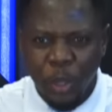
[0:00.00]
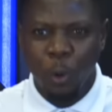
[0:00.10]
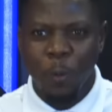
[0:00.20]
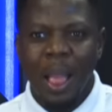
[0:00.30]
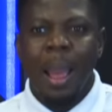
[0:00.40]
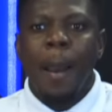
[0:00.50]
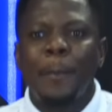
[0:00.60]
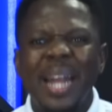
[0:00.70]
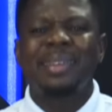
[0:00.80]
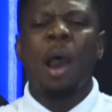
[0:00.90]
you.
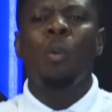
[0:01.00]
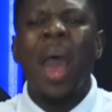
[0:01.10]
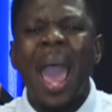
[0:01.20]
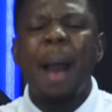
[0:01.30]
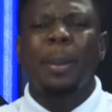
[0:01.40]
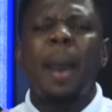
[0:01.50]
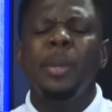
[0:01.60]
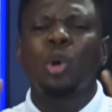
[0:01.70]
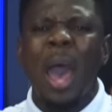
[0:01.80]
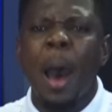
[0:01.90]
But the way I'm
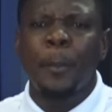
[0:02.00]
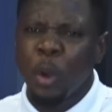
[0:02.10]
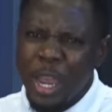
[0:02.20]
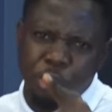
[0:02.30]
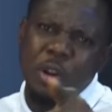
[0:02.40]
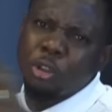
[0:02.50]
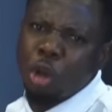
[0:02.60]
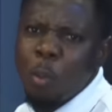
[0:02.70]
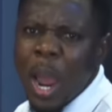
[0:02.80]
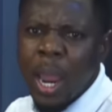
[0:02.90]
coming to help you is not
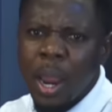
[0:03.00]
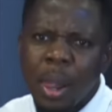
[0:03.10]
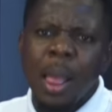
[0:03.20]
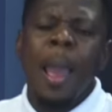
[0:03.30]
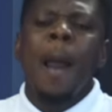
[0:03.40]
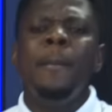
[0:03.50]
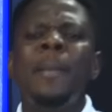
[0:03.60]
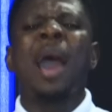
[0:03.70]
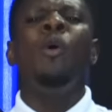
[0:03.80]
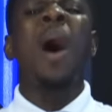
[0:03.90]
your way.
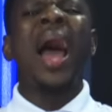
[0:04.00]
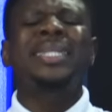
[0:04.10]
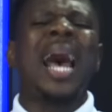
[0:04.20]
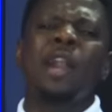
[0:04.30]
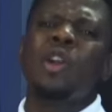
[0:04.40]
My ways are